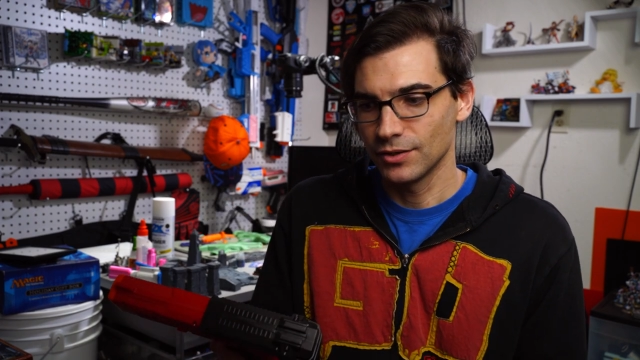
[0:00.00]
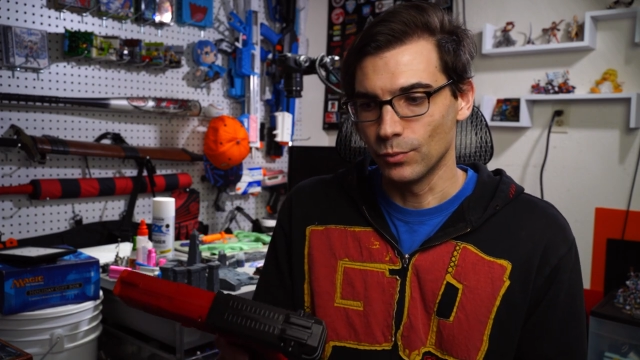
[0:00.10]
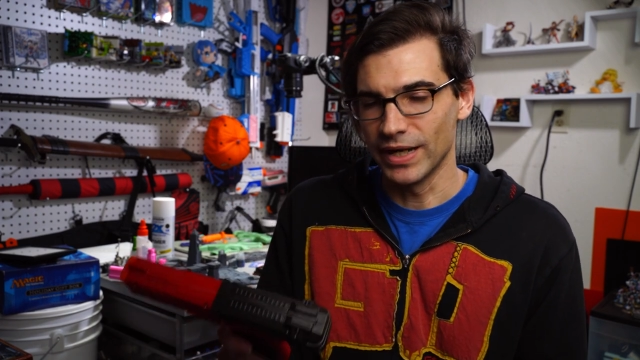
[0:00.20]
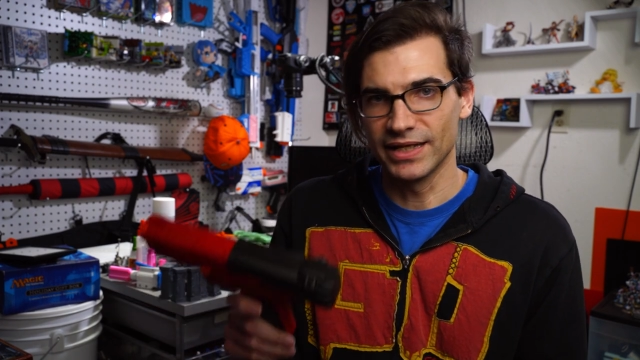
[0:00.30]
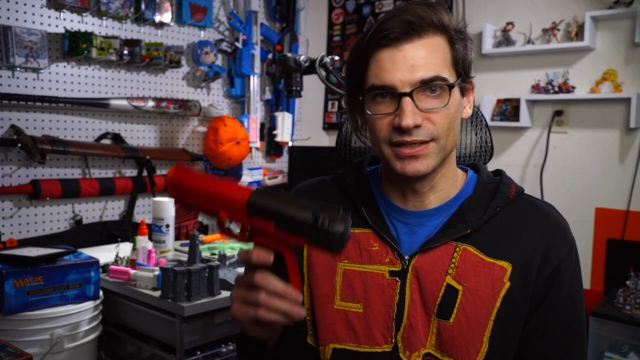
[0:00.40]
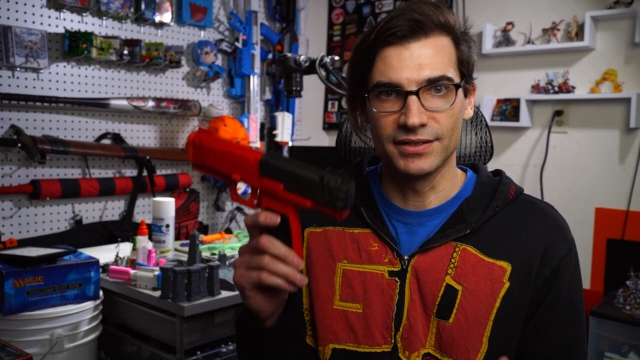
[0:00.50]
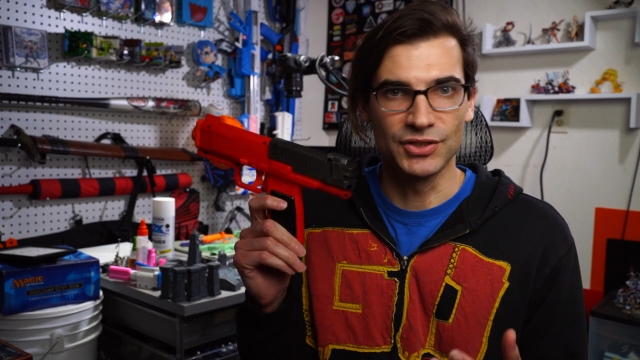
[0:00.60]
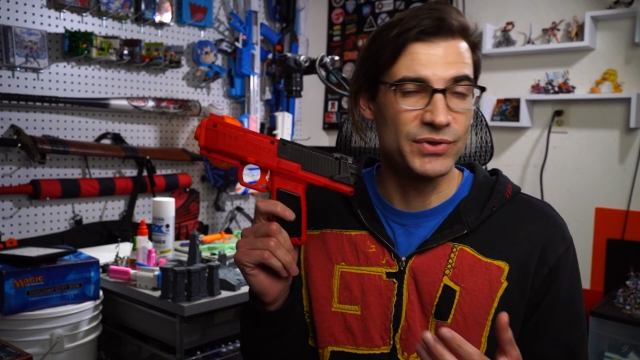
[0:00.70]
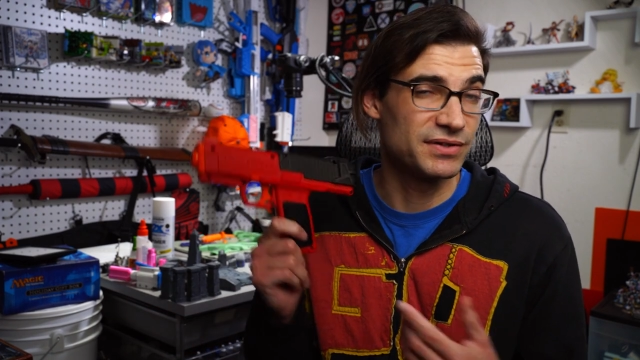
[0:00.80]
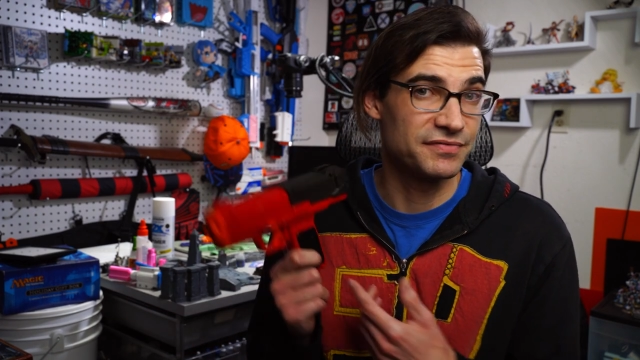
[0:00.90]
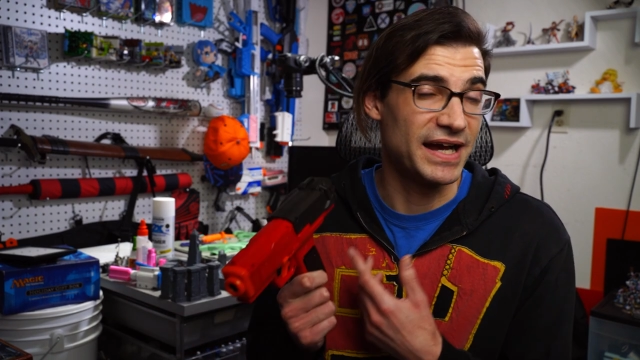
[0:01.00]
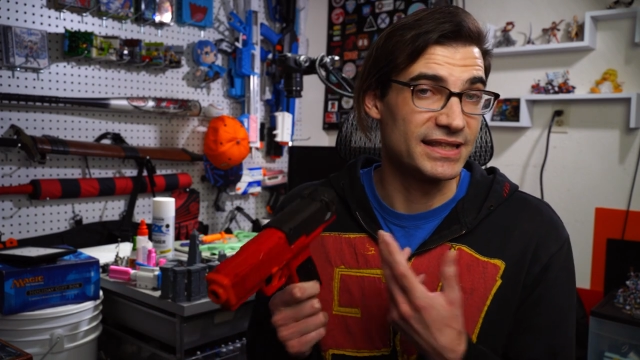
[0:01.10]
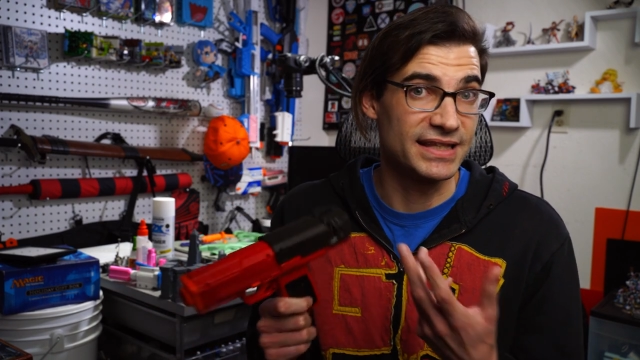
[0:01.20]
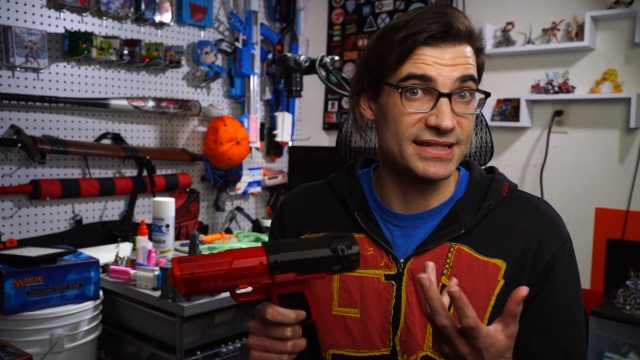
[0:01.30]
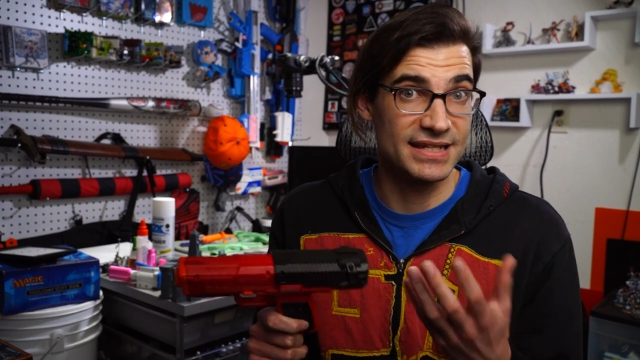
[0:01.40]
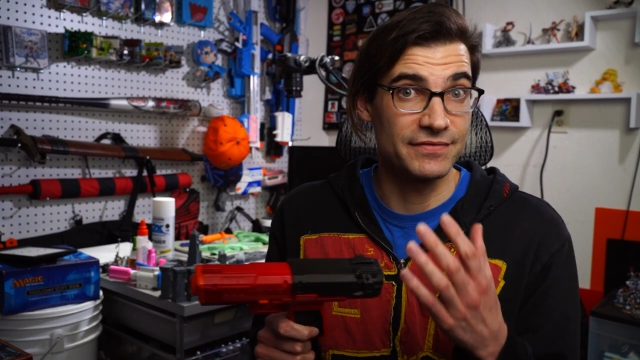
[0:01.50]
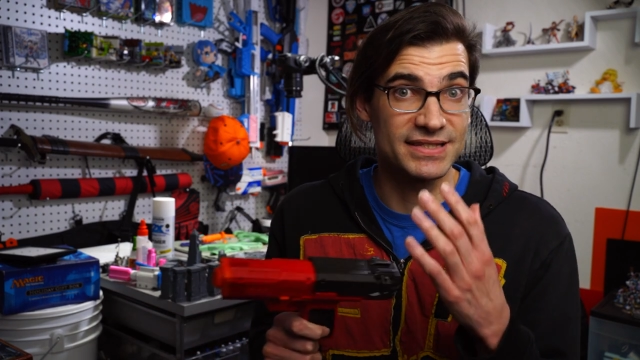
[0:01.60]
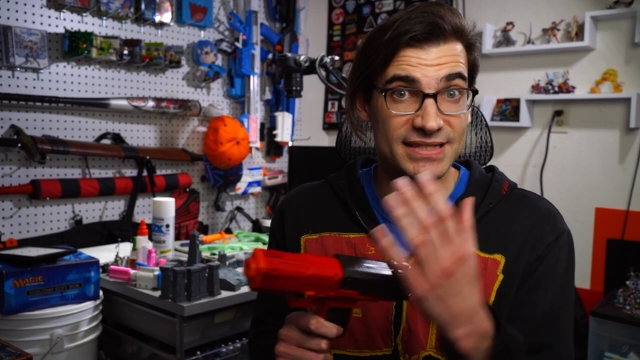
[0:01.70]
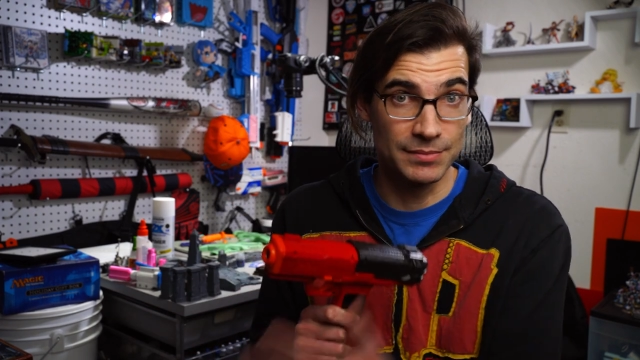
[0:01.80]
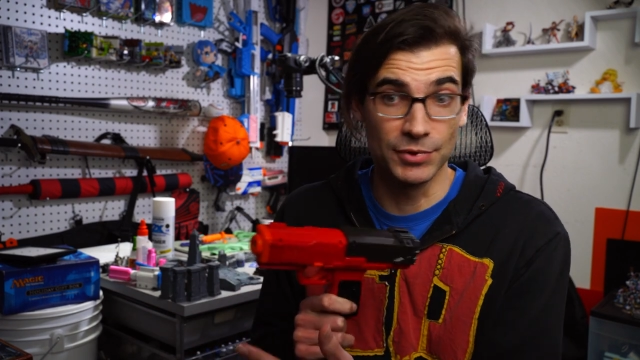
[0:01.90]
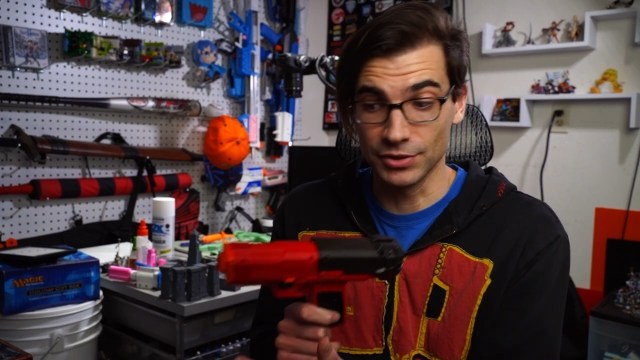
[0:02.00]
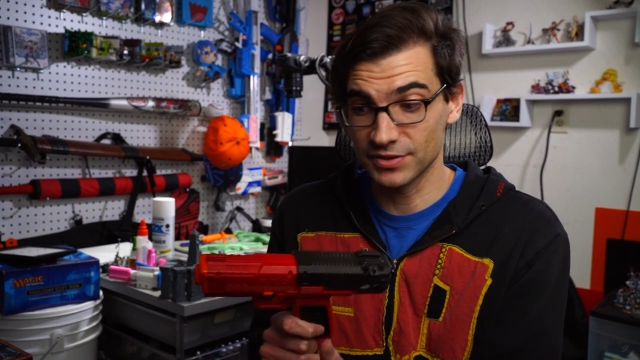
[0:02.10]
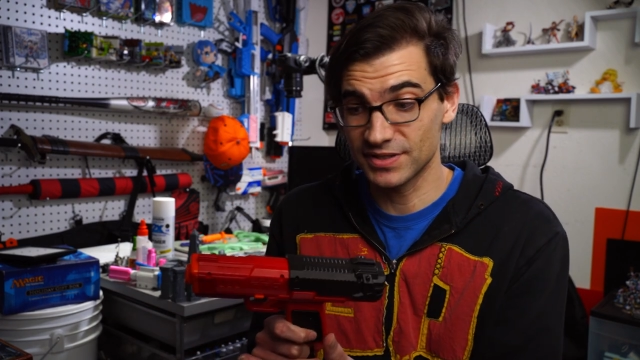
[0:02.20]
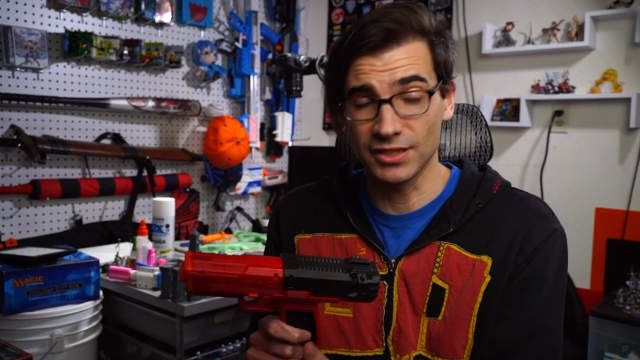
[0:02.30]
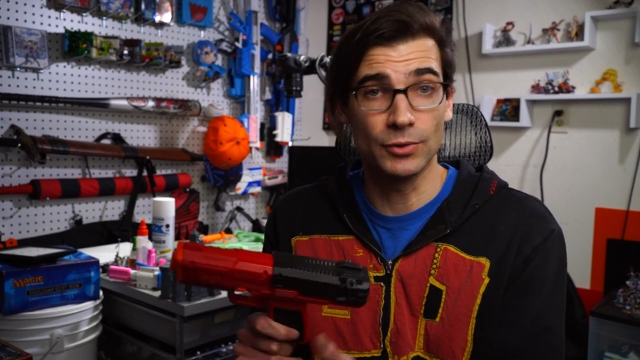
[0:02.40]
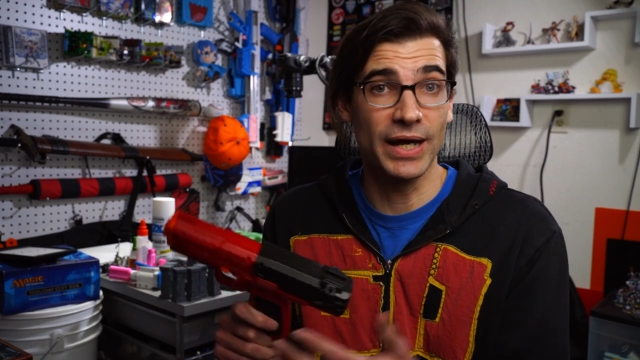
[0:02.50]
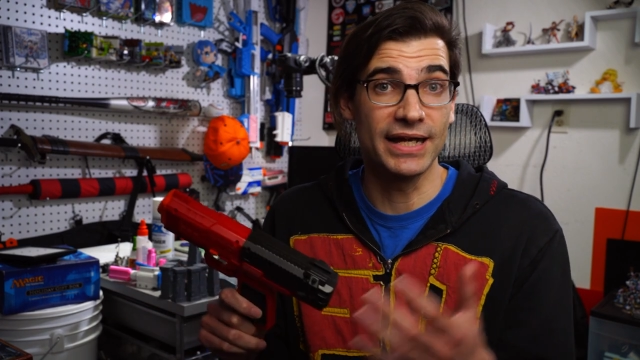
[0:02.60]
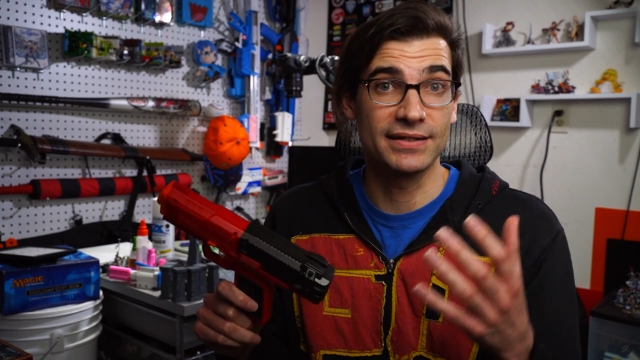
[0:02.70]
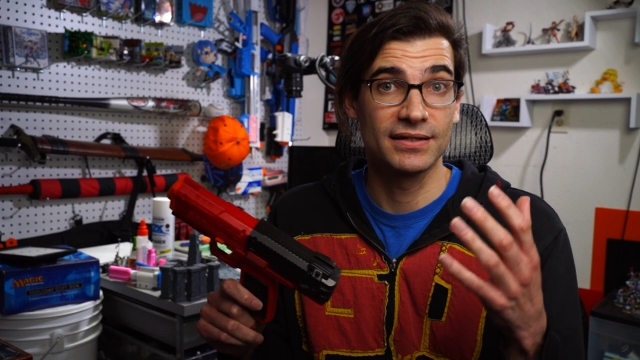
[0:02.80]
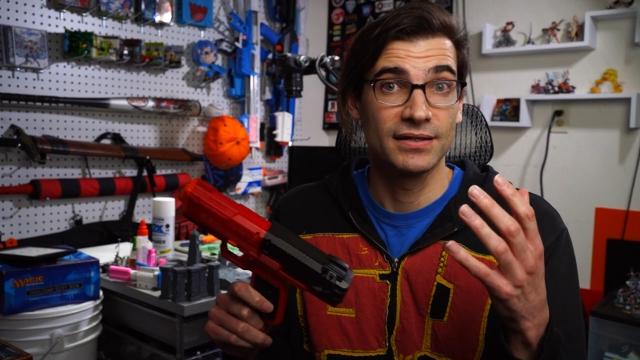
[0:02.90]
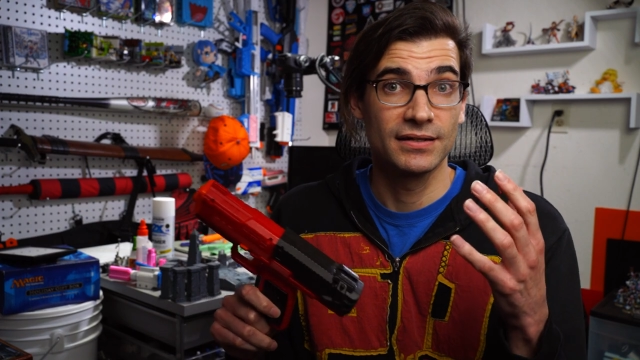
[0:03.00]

when you can find things that have a similar silhouette